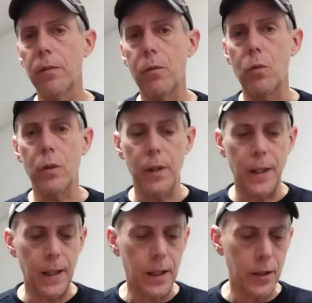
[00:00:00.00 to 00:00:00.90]

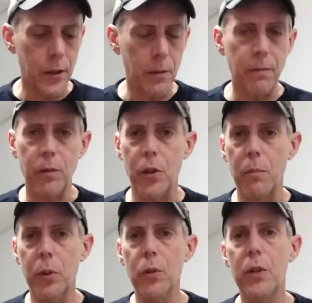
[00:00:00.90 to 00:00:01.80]
for some
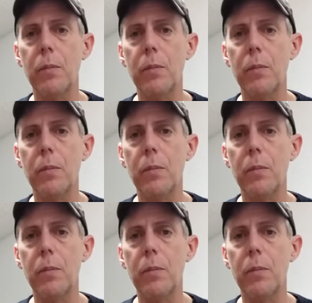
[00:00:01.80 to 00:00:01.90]
boost,